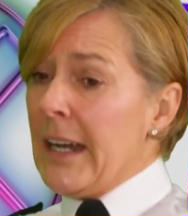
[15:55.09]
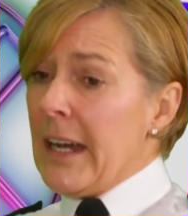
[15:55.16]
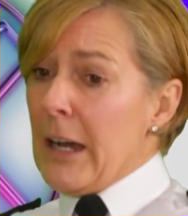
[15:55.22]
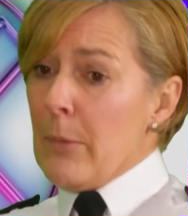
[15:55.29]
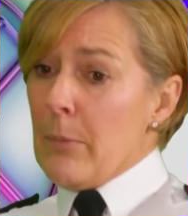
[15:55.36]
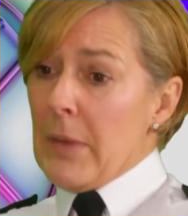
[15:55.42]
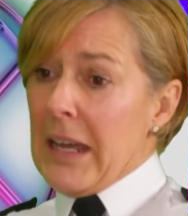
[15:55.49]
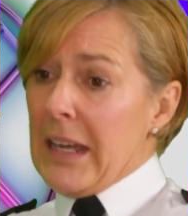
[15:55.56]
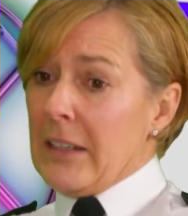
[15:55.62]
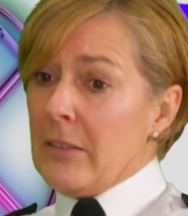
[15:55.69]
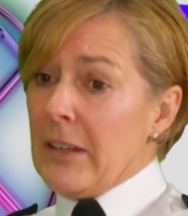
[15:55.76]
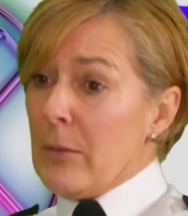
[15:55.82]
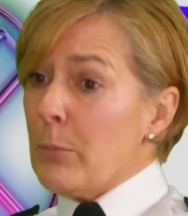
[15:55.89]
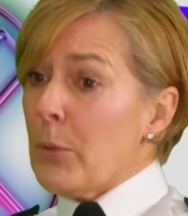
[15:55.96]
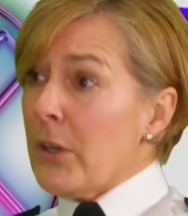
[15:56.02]
um,
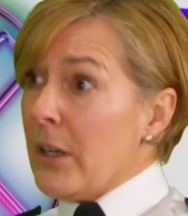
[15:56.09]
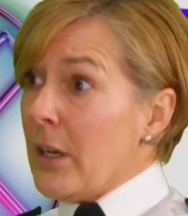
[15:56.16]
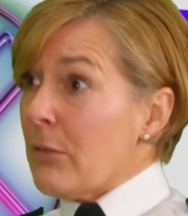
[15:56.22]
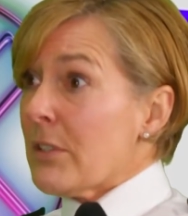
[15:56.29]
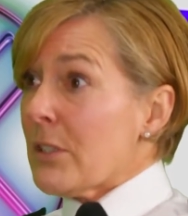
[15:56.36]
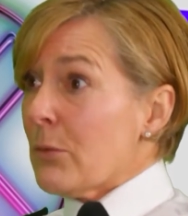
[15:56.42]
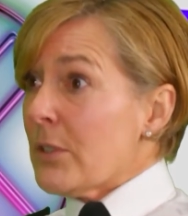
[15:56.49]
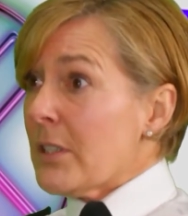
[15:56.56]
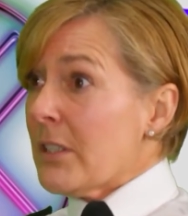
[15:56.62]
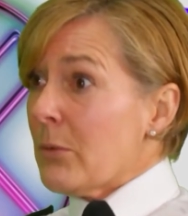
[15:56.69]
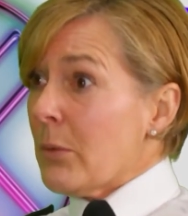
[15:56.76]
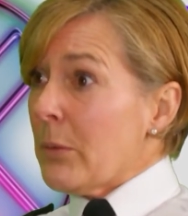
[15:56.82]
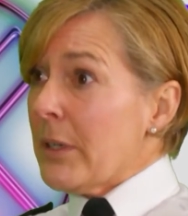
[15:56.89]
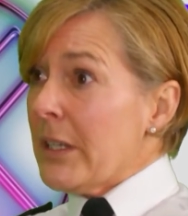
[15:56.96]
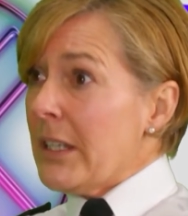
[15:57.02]
and, and putting our resources
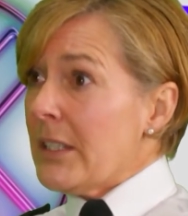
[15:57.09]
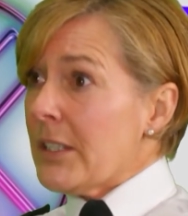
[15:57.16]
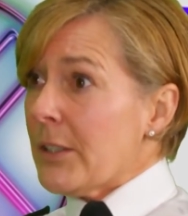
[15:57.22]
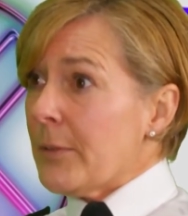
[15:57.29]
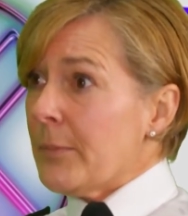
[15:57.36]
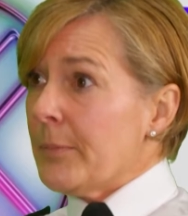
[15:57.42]
where we need to.